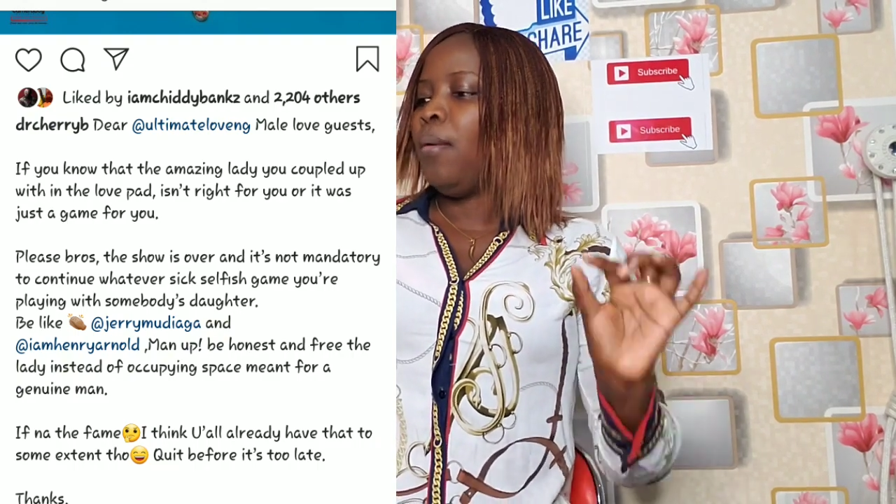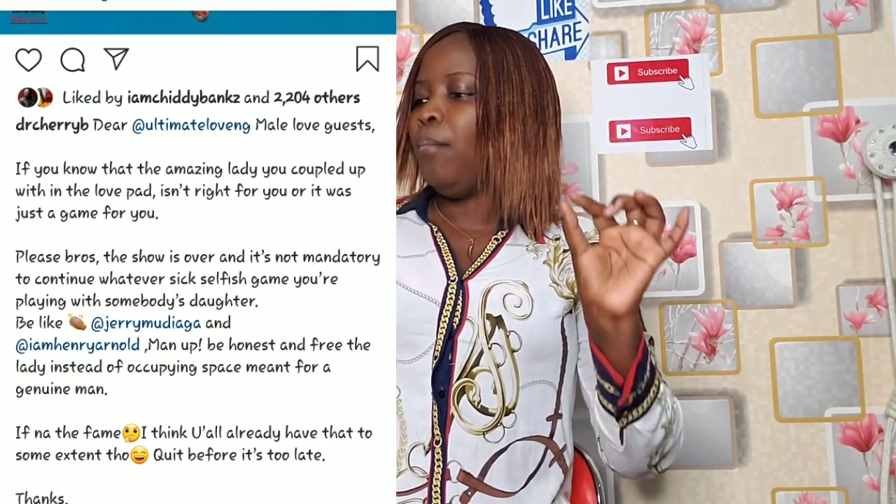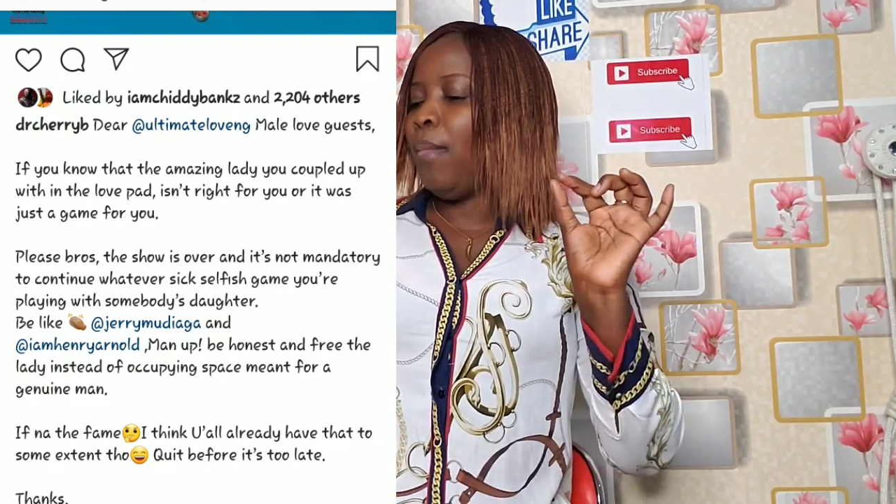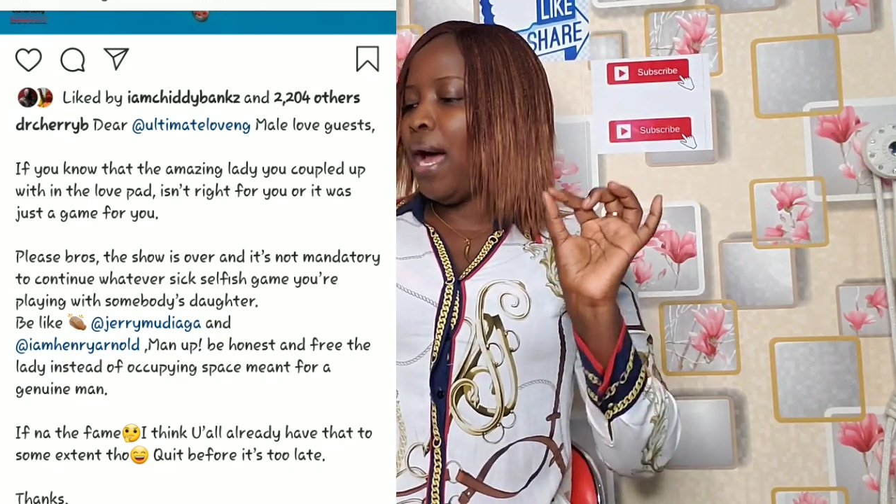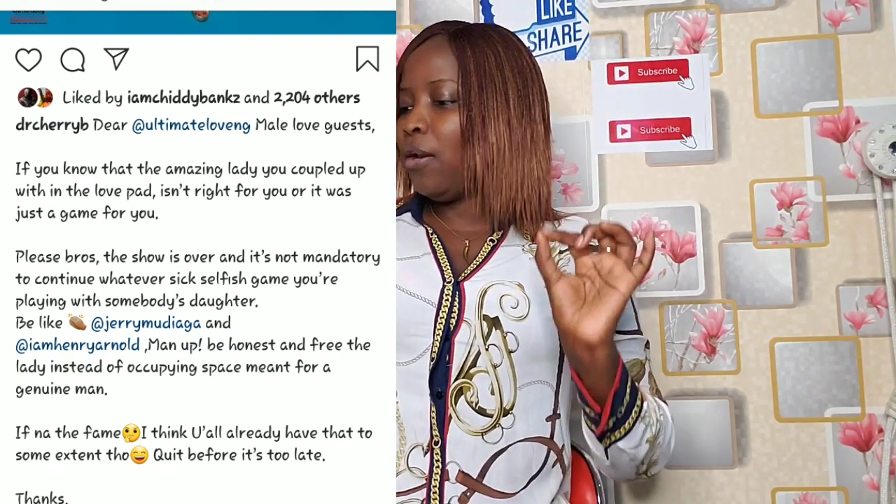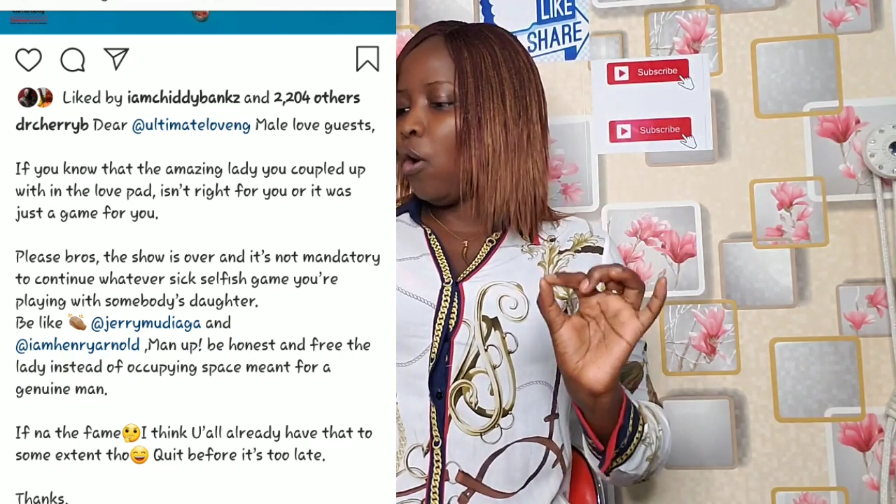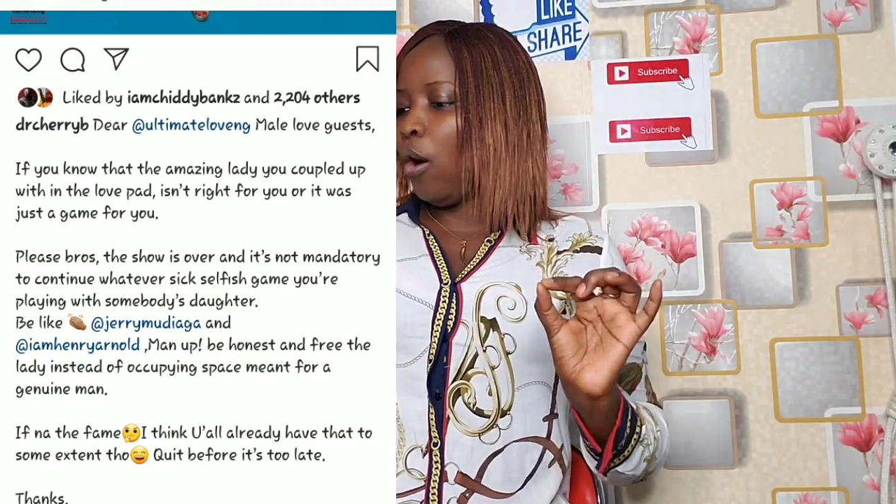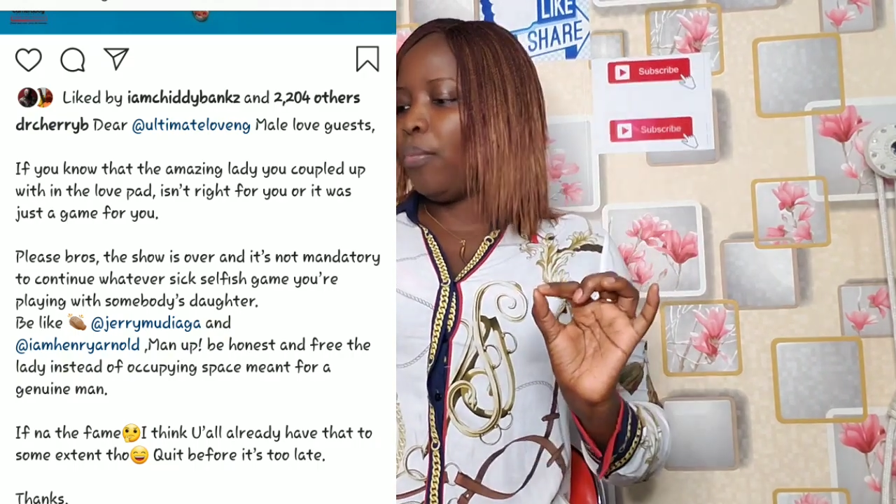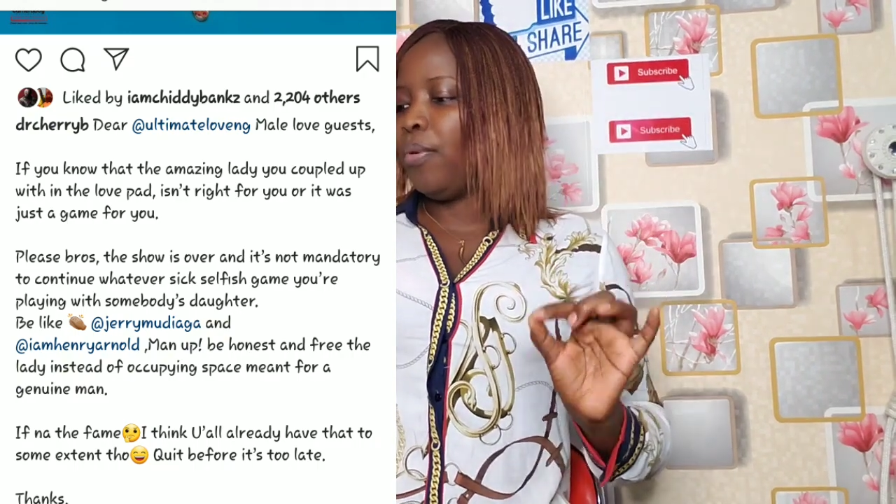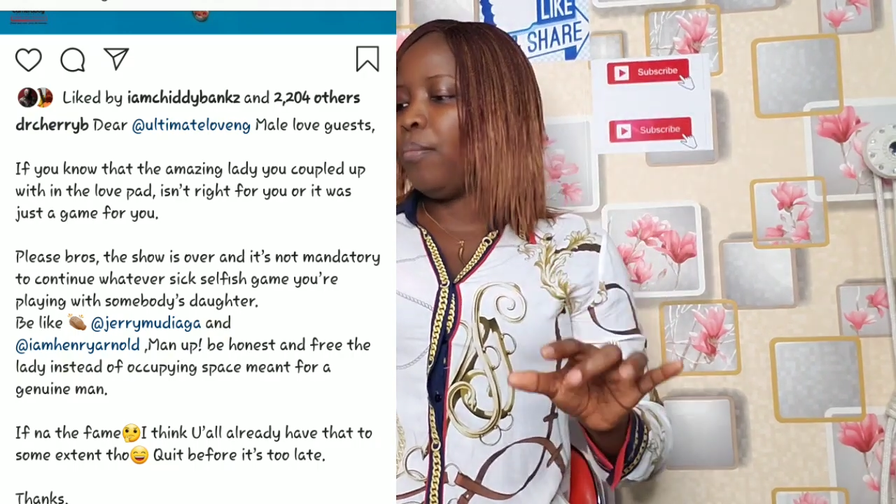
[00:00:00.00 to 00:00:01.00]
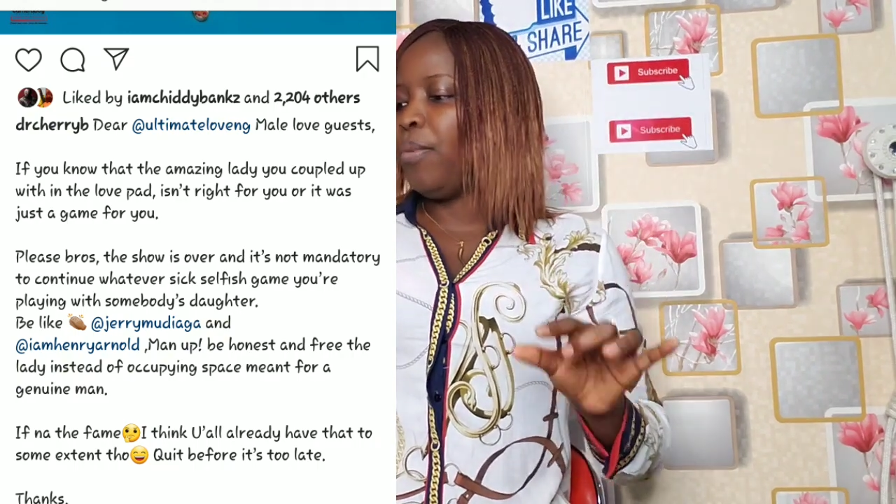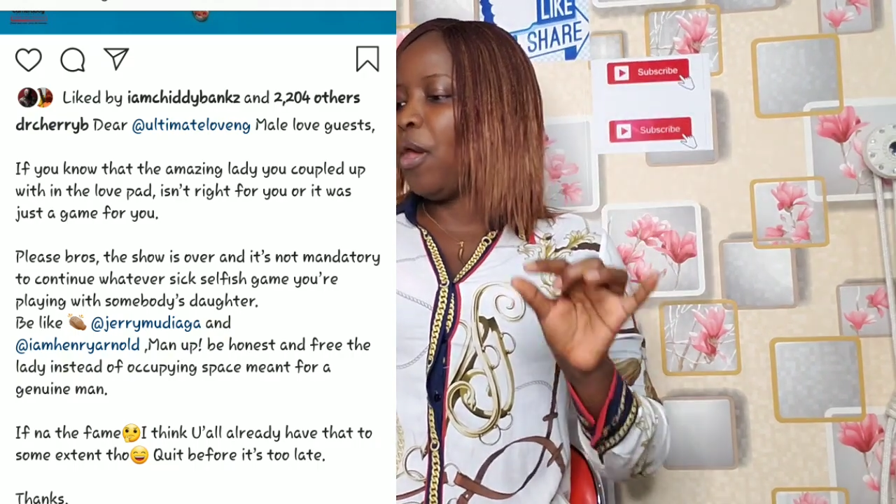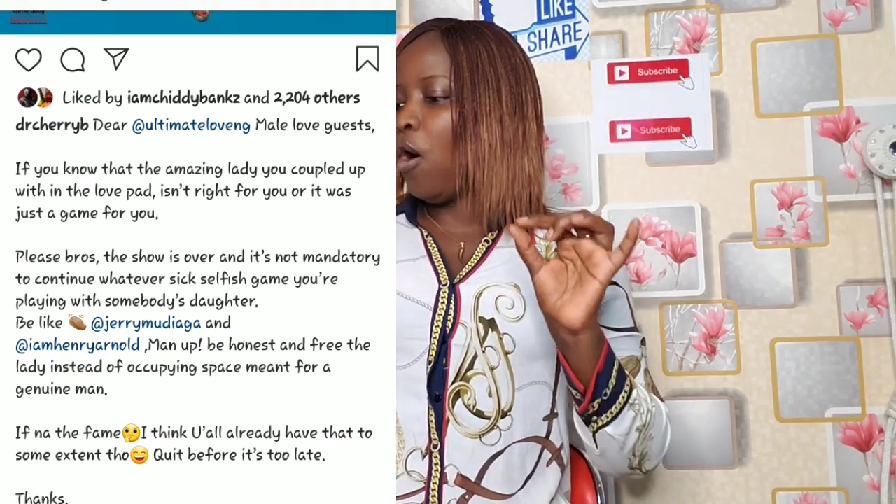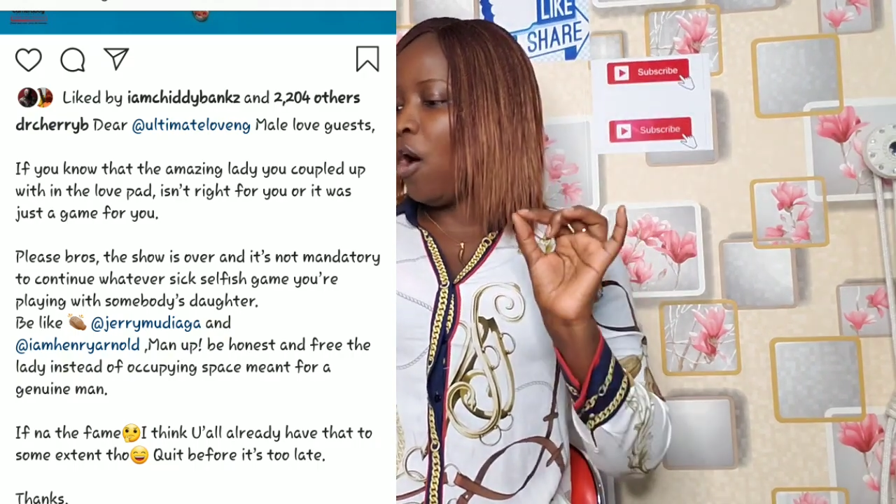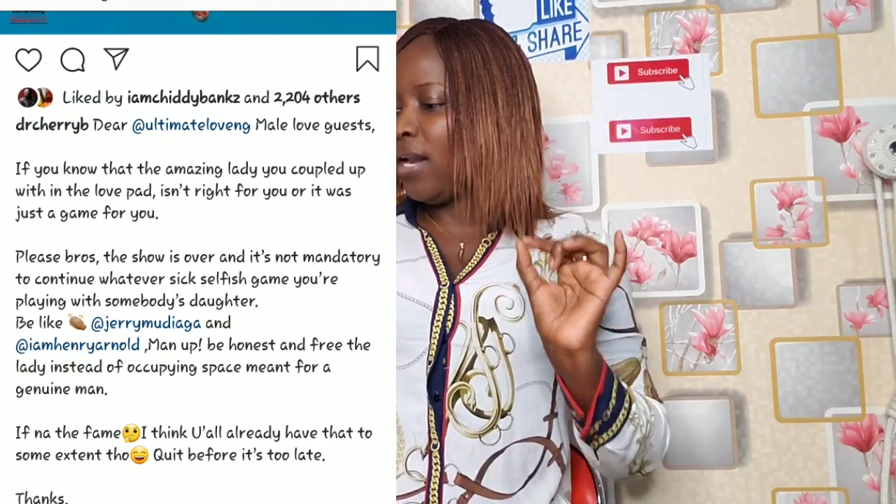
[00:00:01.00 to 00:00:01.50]
Man up,
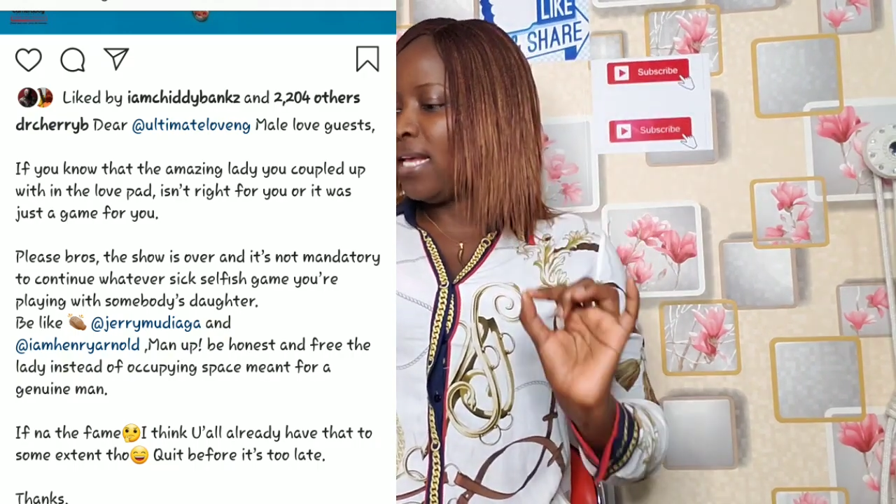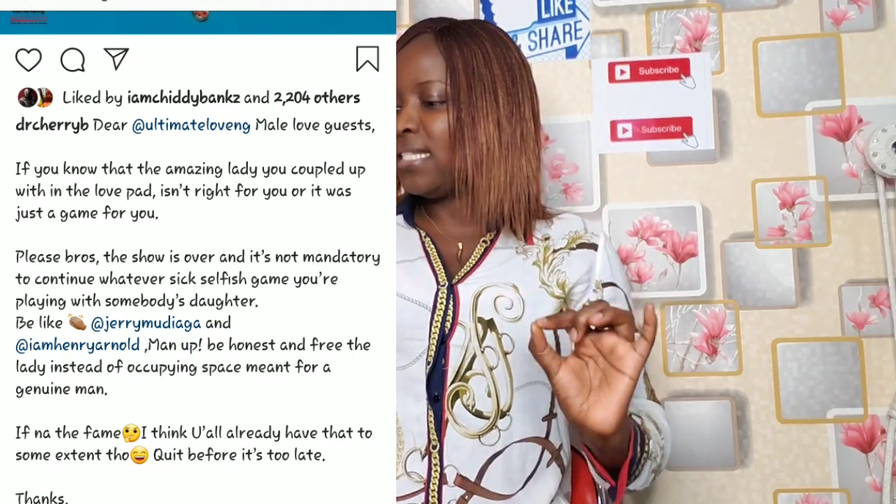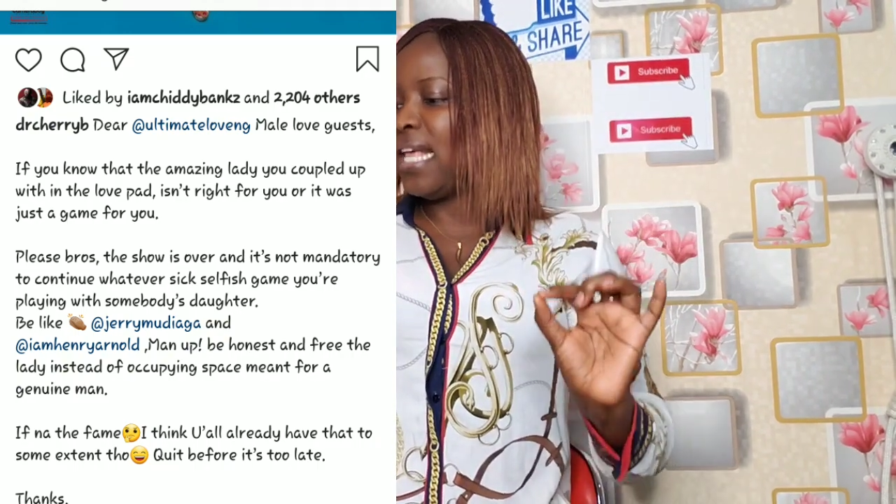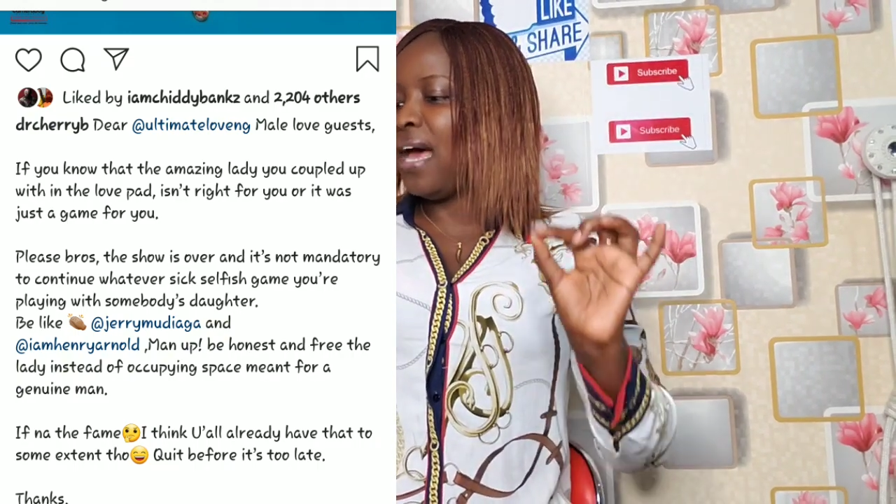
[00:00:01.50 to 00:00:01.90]
be honest